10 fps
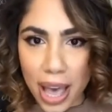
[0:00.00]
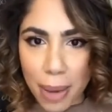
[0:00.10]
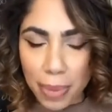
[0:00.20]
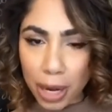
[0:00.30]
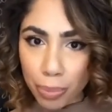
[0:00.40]

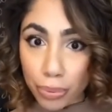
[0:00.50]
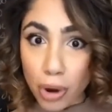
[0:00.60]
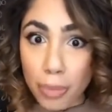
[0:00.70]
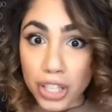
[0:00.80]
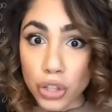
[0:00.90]
But I
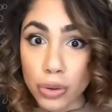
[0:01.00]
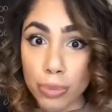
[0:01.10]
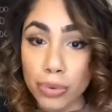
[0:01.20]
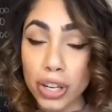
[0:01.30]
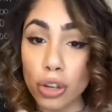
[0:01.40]
promise you, it will
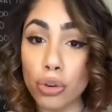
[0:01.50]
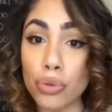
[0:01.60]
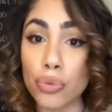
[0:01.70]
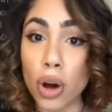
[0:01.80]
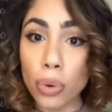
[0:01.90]
bring you
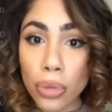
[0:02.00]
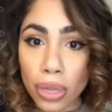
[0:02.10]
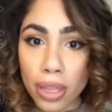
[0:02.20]
growth.